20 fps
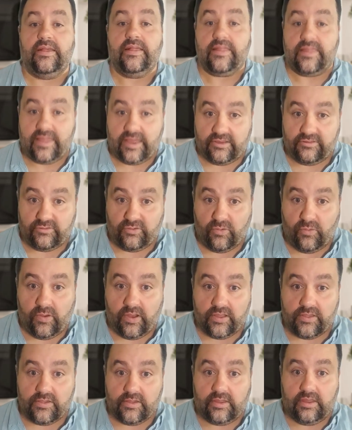Thanks for
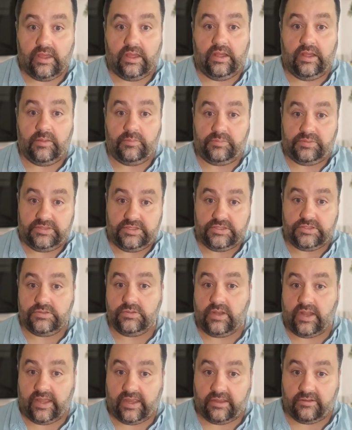watching. Please do
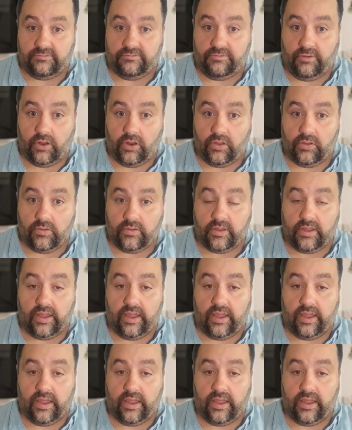like and follow,